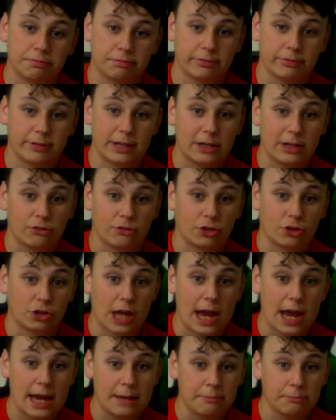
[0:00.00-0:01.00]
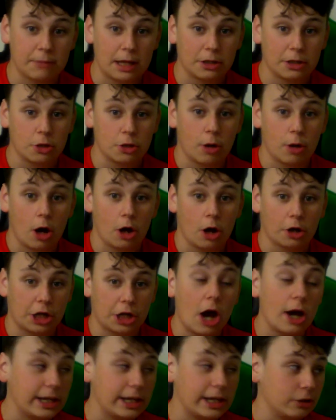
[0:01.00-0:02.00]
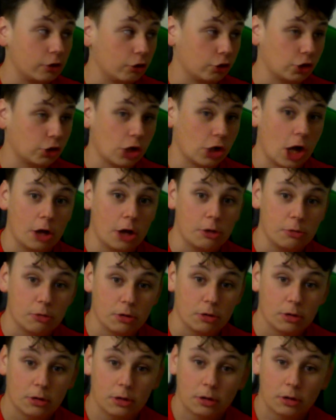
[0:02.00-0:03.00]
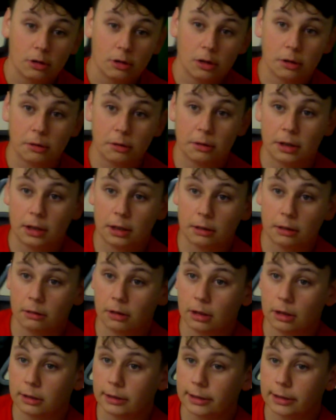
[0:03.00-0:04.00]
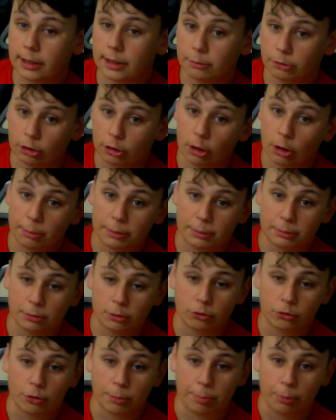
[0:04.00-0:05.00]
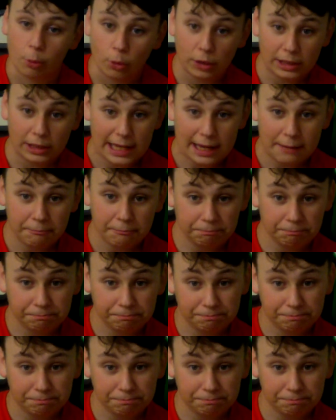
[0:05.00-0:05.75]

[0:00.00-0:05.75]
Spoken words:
it's a shame that you are cutting the show. There was a lot of people who supported it.